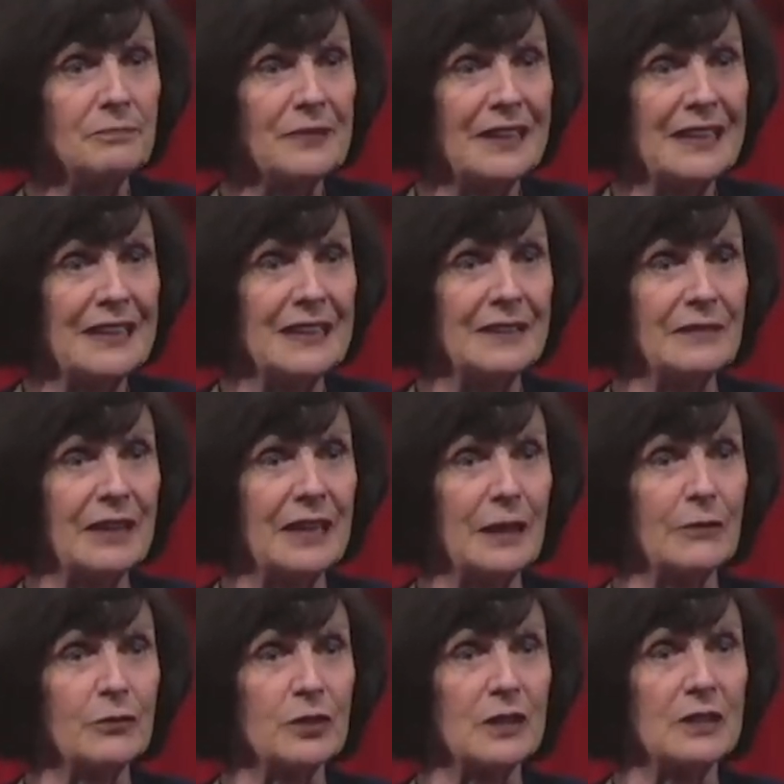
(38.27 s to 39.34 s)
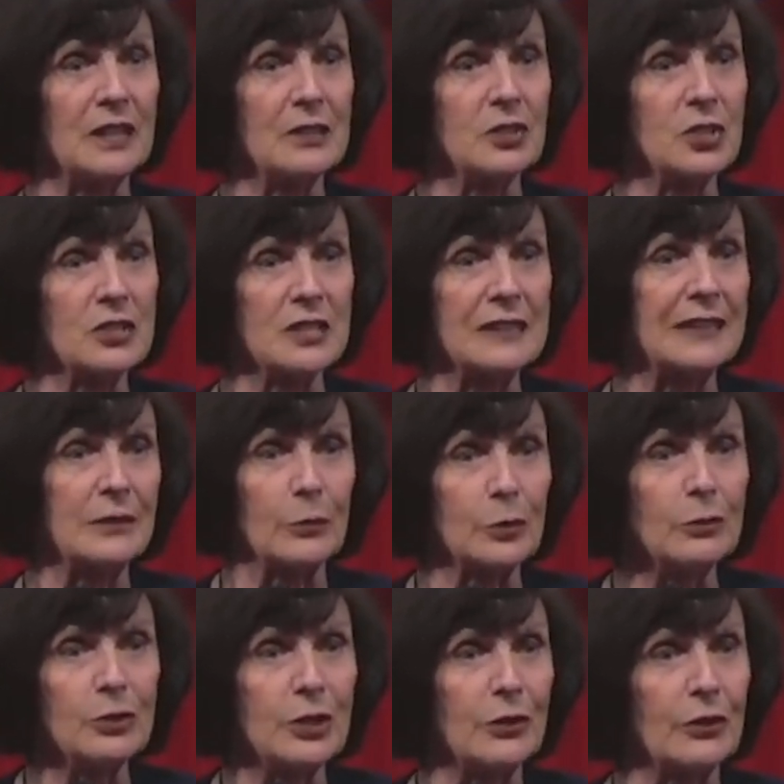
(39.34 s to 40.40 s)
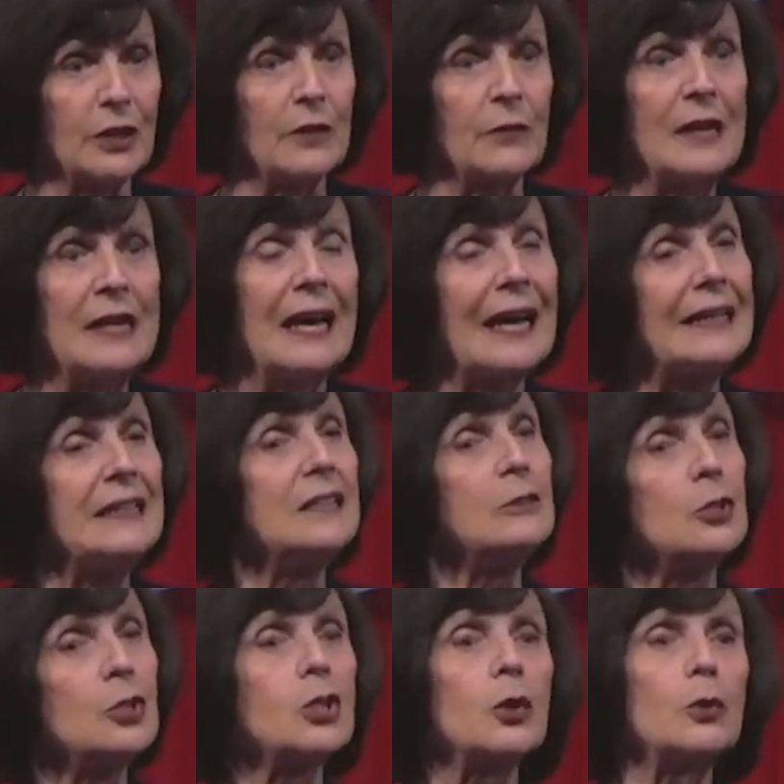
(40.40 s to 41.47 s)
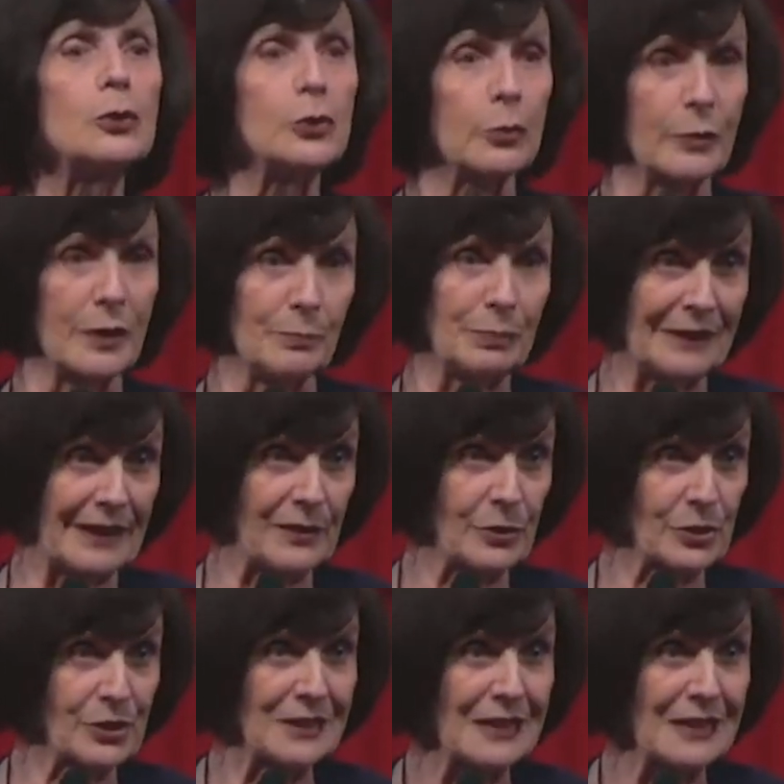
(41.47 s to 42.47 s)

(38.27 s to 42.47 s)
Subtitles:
And they have to, it's just not a rotator cuff. I need the shoulder replaced.